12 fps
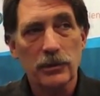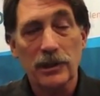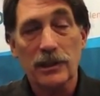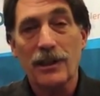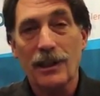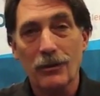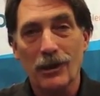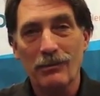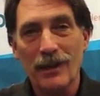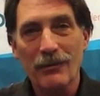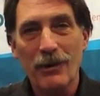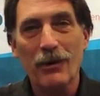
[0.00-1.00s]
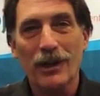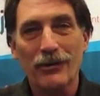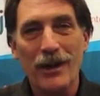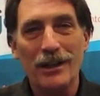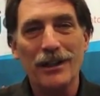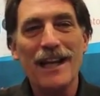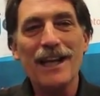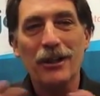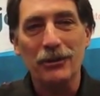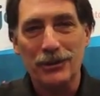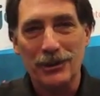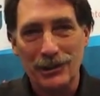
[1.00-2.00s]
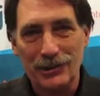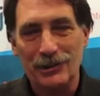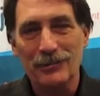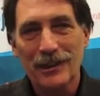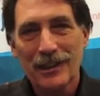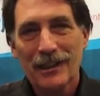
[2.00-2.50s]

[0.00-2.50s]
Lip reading: with the key word being we want to create an ecosystem